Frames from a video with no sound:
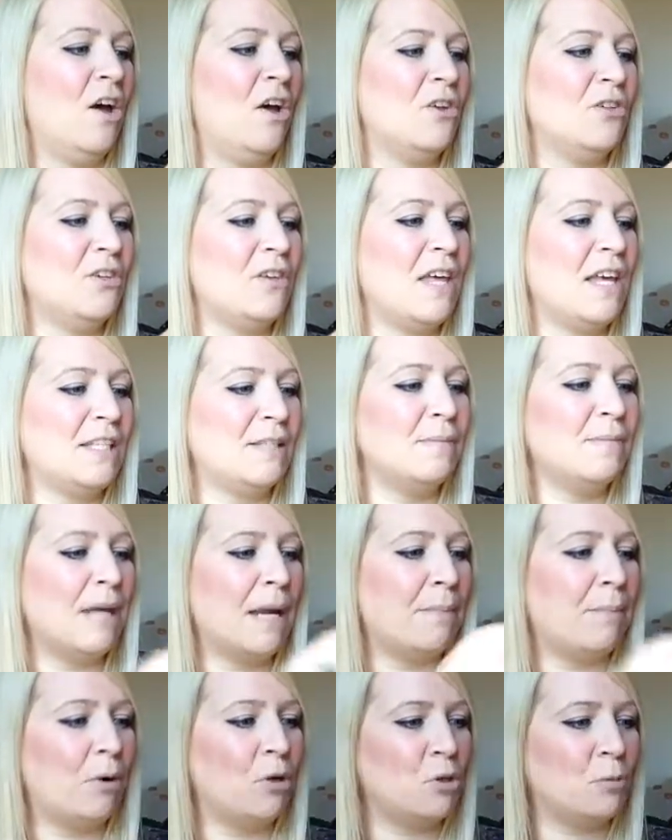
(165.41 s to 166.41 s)
So there's some
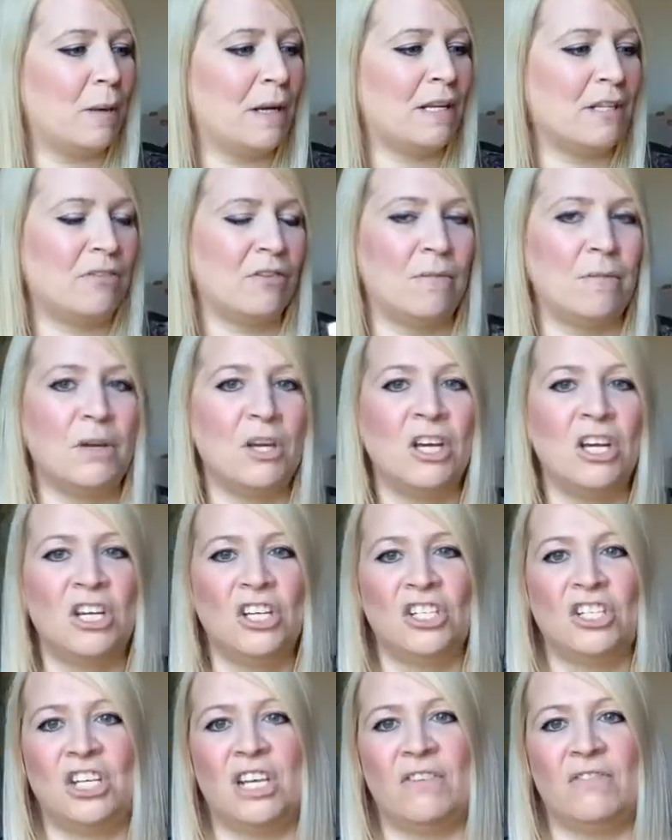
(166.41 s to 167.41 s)
dead posh pens, some
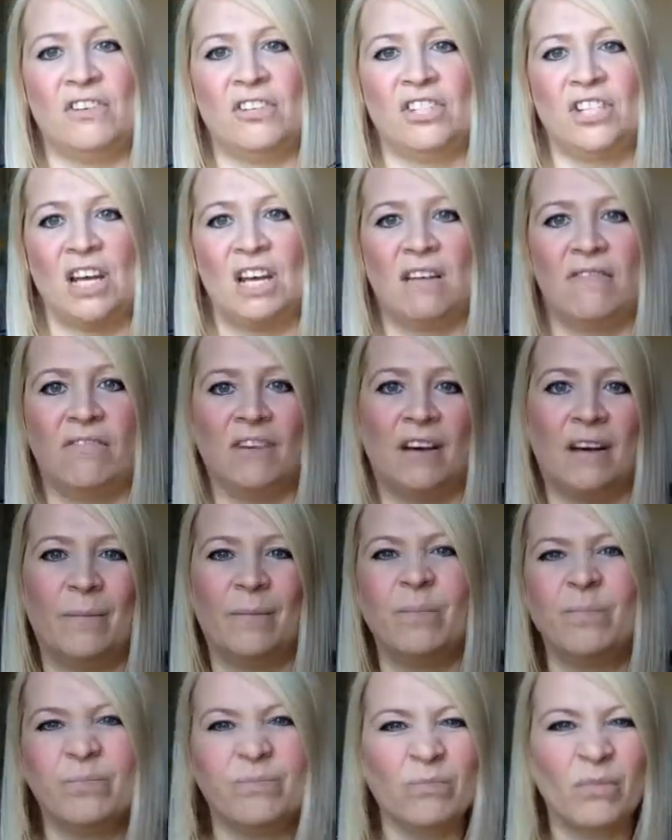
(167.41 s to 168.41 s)
Schaefer,
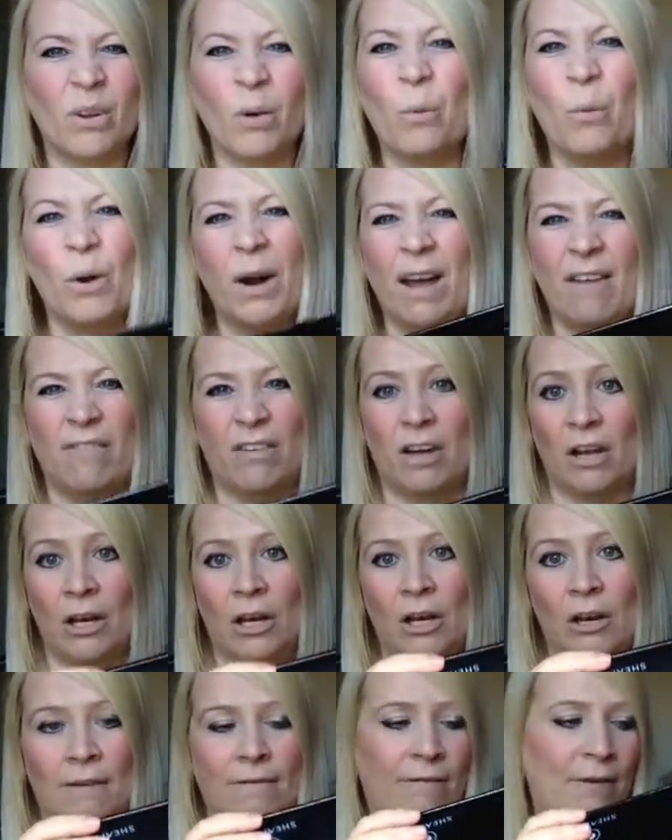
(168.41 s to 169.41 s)
whatever,
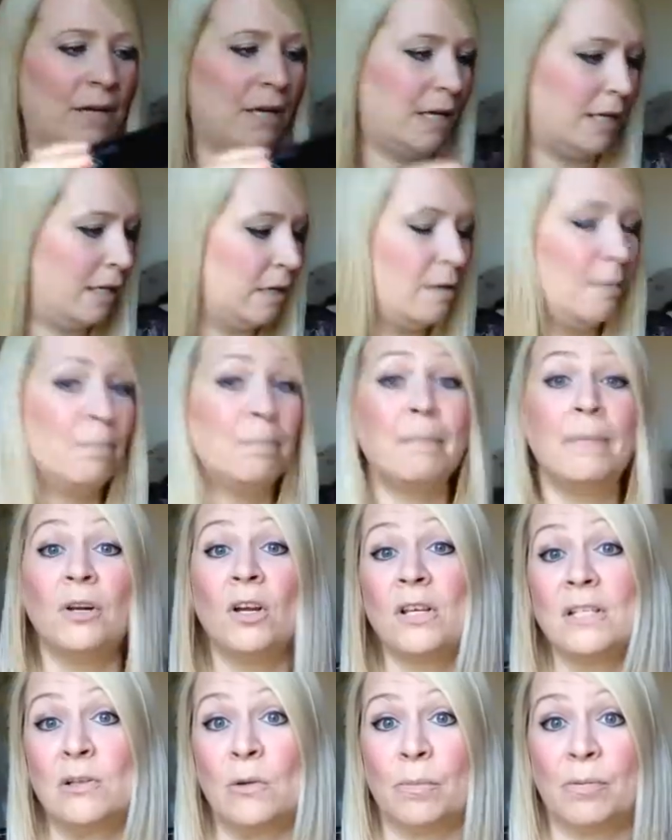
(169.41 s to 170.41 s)
lovely.
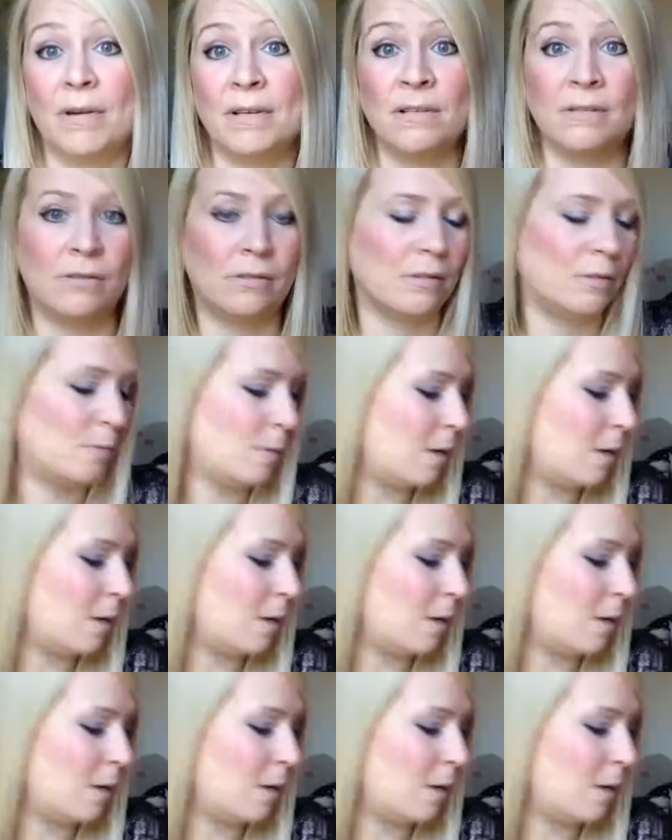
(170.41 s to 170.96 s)
Nice little presents as